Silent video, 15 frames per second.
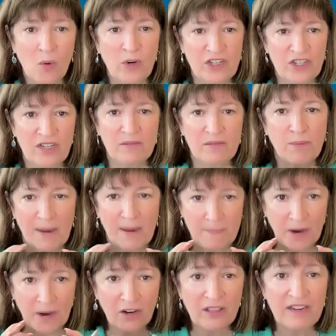which is
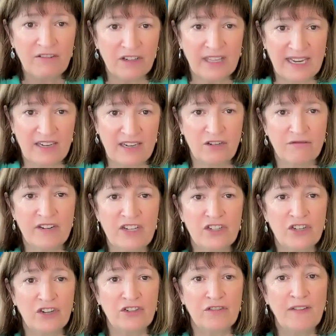primarily related to
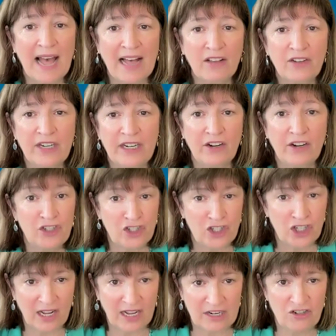research, faculty are
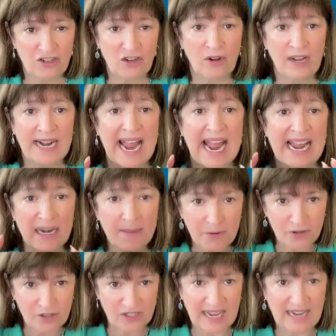judged on
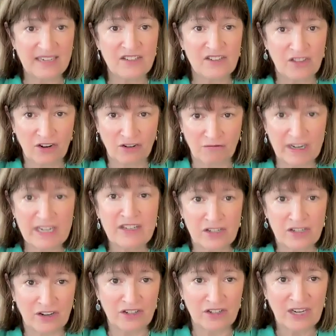80% is their
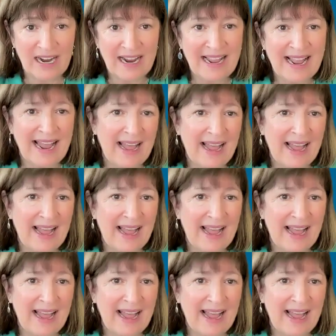research